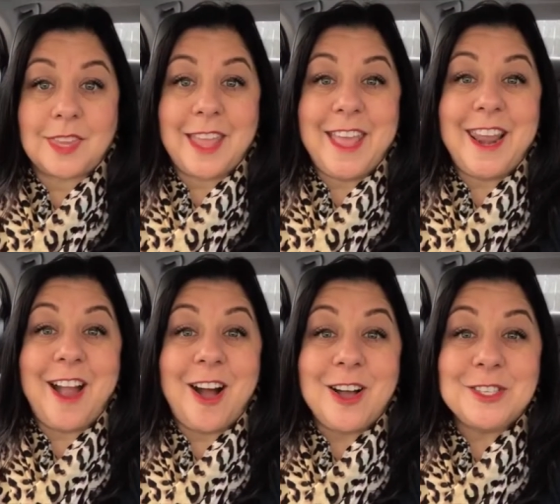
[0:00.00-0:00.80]
And I
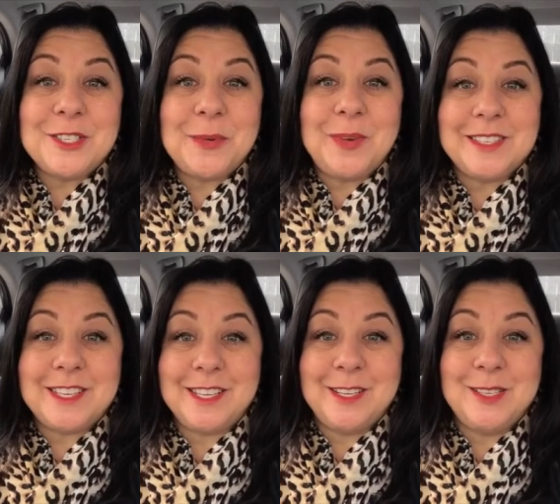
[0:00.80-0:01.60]
also want
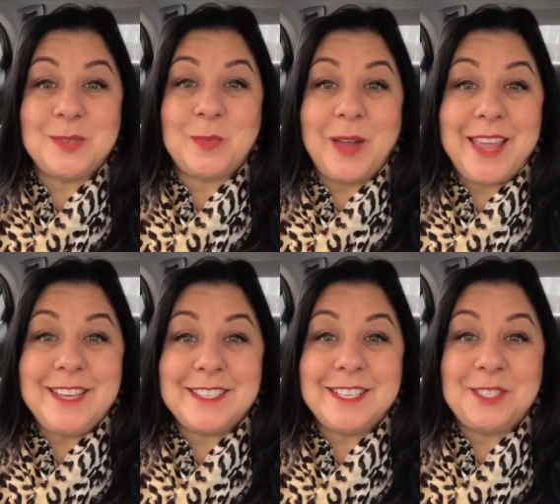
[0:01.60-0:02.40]
to lose
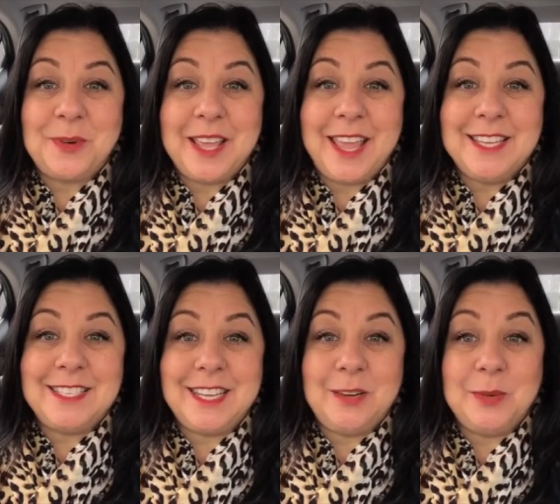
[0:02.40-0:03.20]
weight in twenty
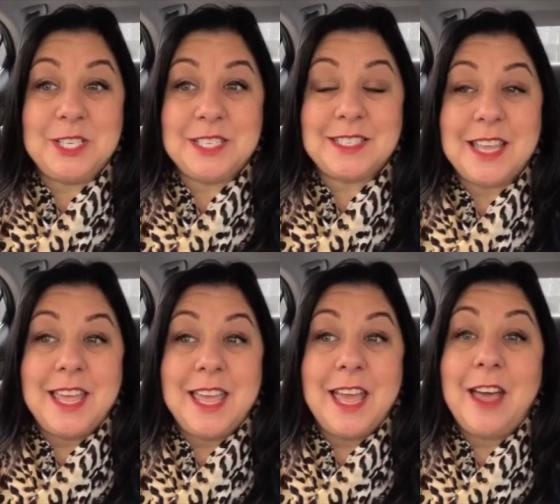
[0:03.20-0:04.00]
eighteen, which is
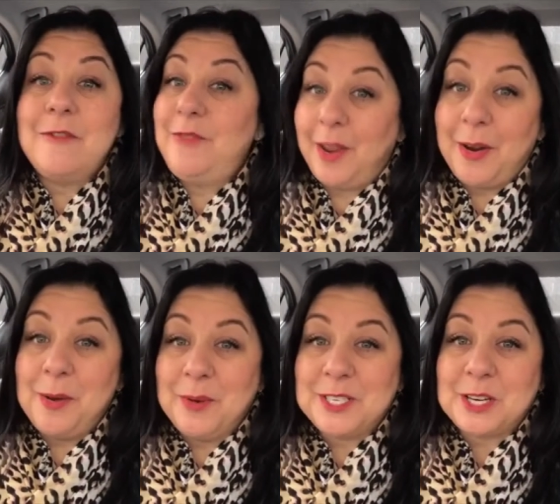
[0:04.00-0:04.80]
a very
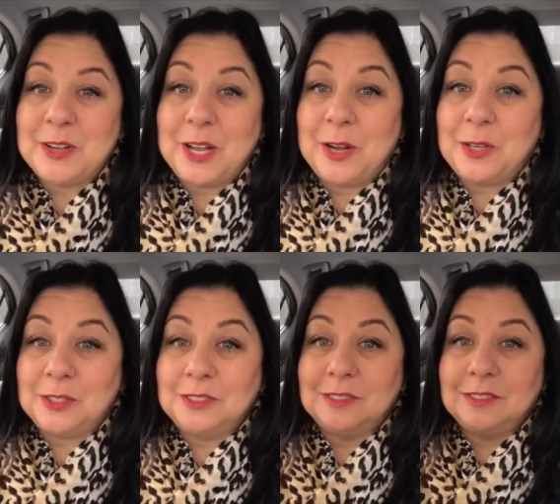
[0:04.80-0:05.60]
original
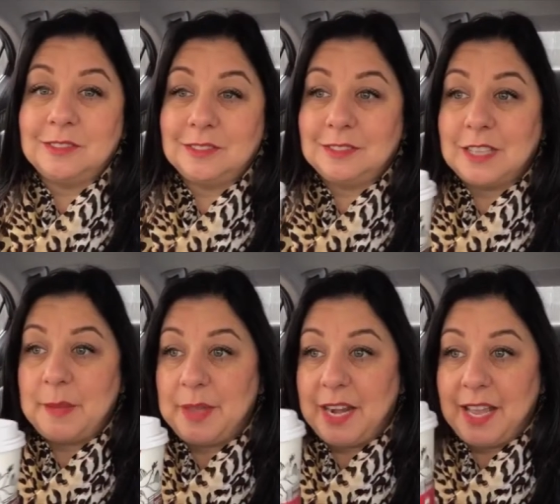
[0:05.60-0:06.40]
goal, I
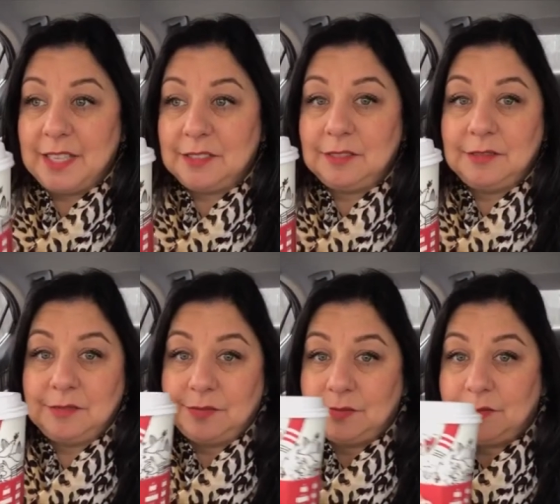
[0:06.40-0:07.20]
might add.
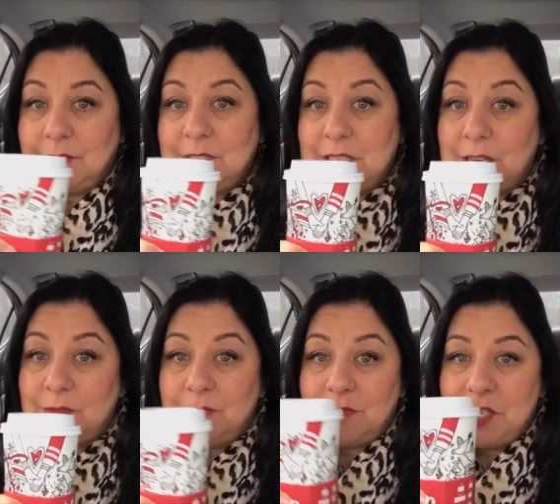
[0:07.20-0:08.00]
So,
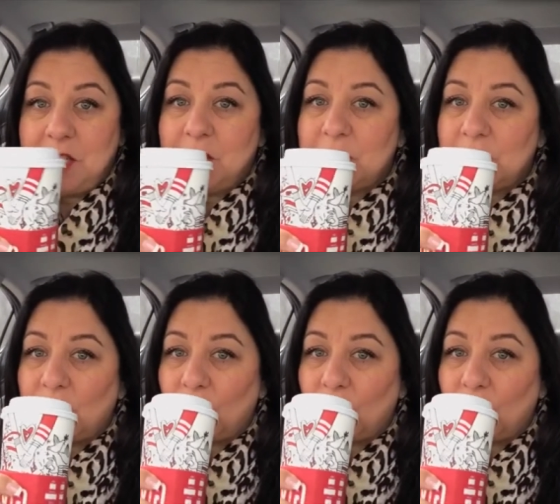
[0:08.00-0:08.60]
cheers.